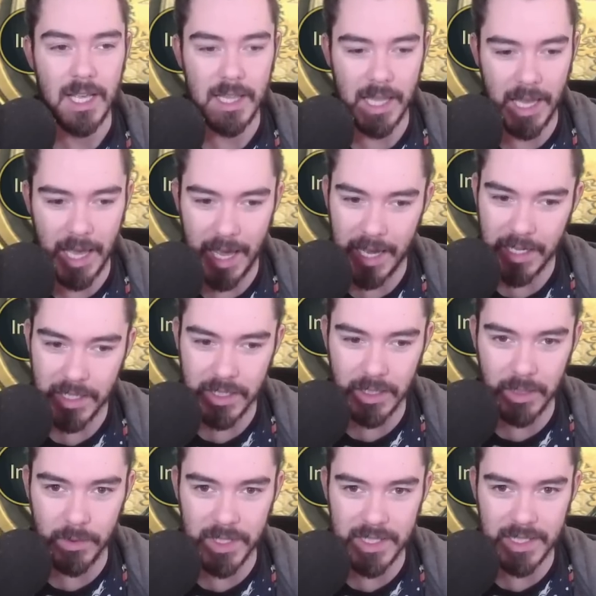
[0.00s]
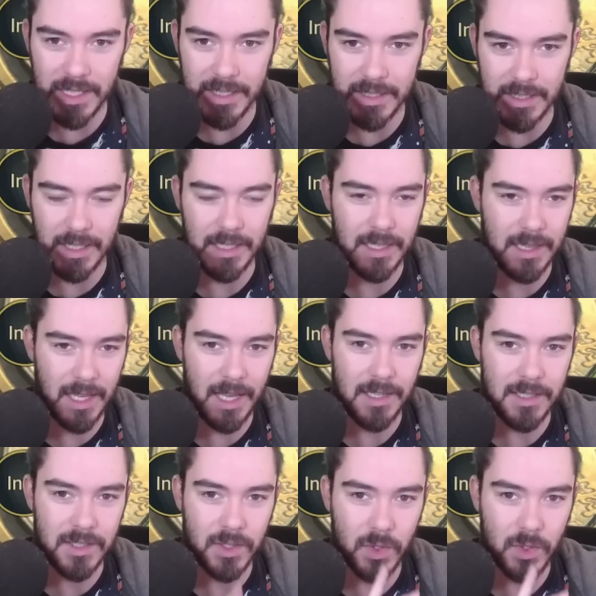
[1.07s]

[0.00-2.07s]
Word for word: They actually resisted. That is